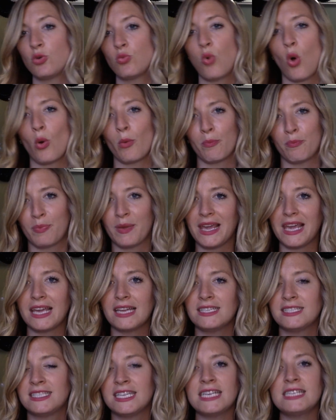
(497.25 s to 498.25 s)
won't be
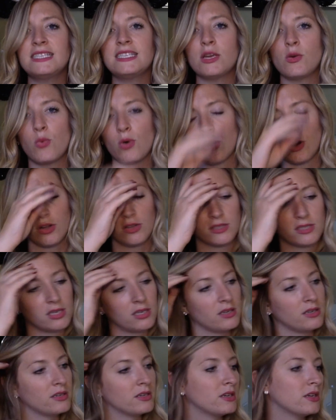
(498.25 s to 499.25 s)
in Disney World.
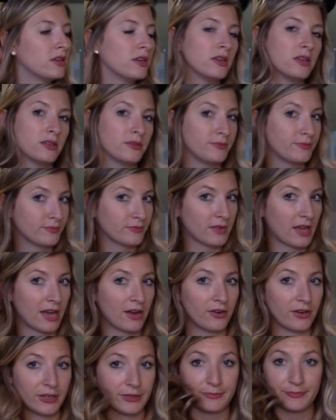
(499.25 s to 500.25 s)
I
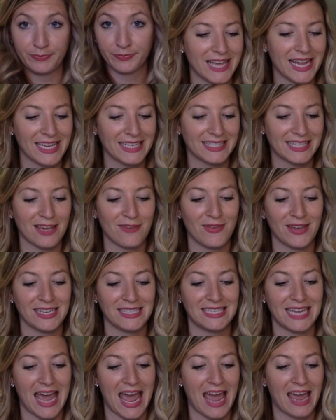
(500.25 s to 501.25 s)
don't know. Thanksgiving
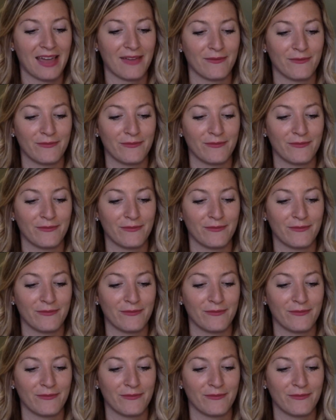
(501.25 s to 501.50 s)
Day.